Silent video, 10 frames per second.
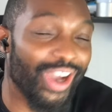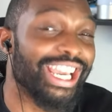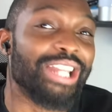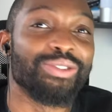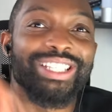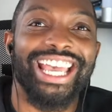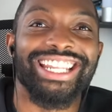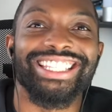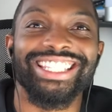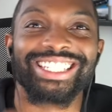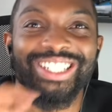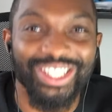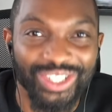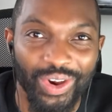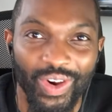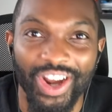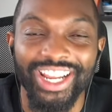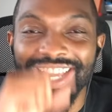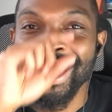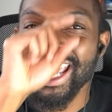All you gotta do is head into the
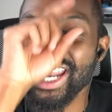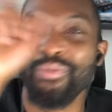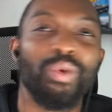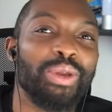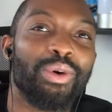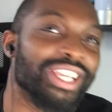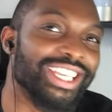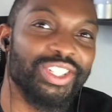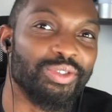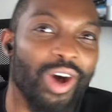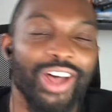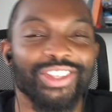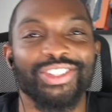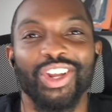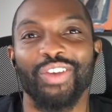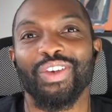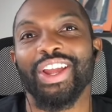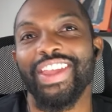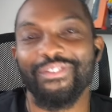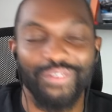Discord and we will get you all the
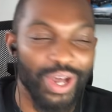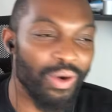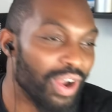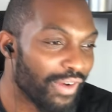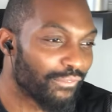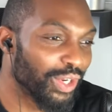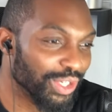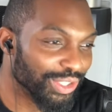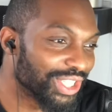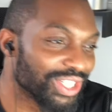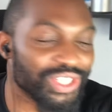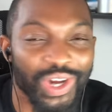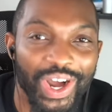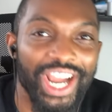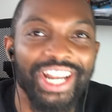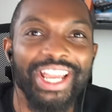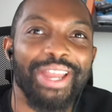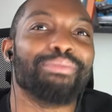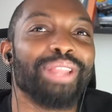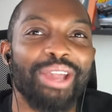server info for you to join
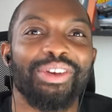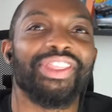and play with